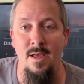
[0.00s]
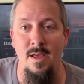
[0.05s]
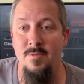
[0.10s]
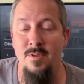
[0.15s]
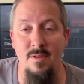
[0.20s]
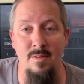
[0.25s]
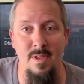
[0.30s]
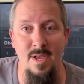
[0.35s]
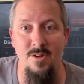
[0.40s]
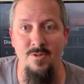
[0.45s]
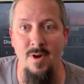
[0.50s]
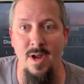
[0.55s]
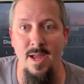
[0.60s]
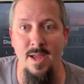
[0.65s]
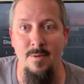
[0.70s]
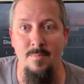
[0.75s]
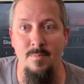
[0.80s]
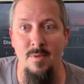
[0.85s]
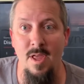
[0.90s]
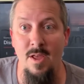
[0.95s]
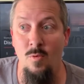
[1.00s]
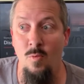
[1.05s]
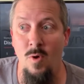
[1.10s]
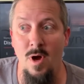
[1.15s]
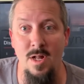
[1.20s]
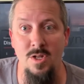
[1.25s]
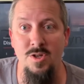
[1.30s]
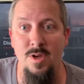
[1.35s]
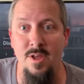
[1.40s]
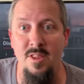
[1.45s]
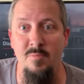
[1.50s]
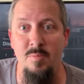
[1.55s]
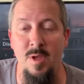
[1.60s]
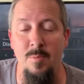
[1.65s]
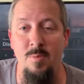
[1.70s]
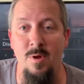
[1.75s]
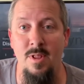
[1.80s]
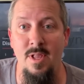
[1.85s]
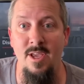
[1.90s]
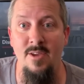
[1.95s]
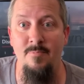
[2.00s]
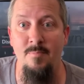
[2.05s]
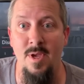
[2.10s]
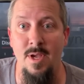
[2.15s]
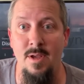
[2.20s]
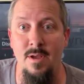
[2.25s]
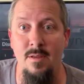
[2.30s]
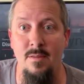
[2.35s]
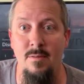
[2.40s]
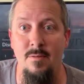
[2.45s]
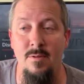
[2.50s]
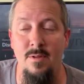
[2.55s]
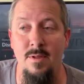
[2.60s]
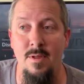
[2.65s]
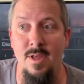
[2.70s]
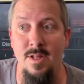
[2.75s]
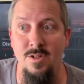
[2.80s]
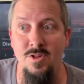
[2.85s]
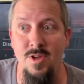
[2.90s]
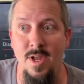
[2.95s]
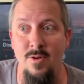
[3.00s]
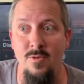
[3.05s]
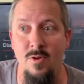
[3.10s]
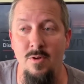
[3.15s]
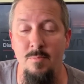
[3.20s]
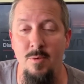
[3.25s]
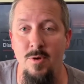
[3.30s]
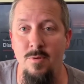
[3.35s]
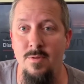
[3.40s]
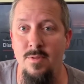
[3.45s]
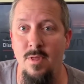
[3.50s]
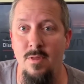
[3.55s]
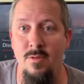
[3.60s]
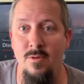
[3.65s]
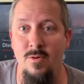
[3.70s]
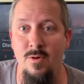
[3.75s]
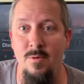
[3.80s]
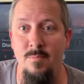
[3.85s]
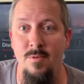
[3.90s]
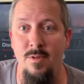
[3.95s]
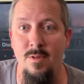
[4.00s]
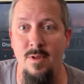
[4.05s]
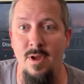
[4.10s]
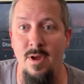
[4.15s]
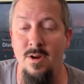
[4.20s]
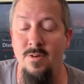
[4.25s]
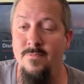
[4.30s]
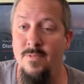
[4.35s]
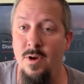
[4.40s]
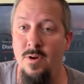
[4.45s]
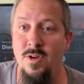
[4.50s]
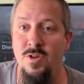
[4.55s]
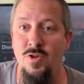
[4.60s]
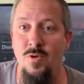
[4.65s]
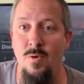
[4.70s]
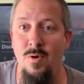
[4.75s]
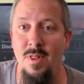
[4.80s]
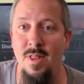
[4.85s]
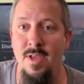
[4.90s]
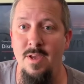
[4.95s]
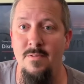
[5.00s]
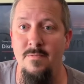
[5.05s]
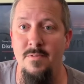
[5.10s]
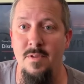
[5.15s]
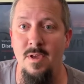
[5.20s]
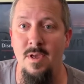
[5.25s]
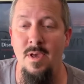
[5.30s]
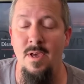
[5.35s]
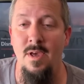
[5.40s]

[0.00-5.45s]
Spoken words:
to stay dry and watch all the people leave, because in general, most of the storms are very short-lived.